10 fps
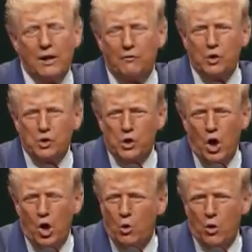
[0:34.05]
And if you
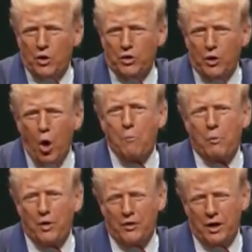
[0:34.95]
saw her with
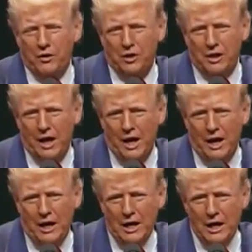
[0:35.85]
Oprah the other
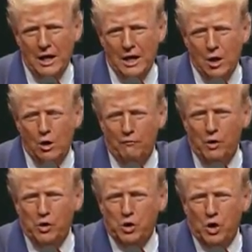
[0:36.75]
day, or if
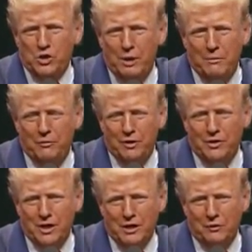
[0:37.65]
you saw some of
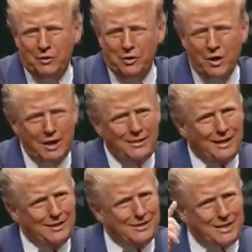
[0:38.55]
these interviews,
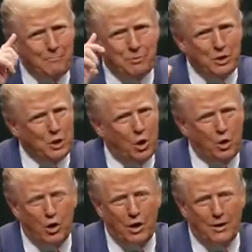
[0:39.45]
there's something
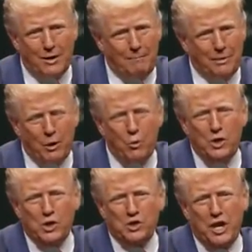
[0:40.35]
going on up there.
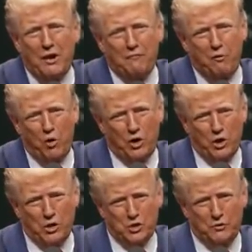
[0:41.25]
We just had 4
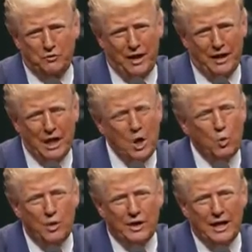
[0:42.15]
years of that.
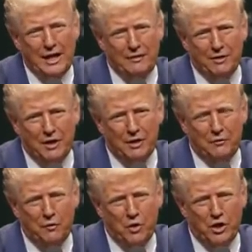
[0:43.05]
We can't have
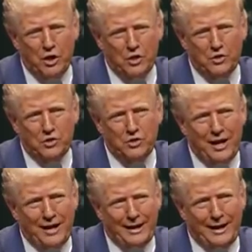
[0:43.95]
another 4 years.
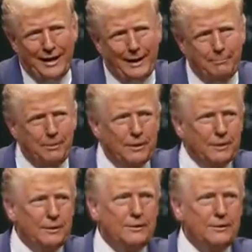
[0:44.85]
Not going to happen.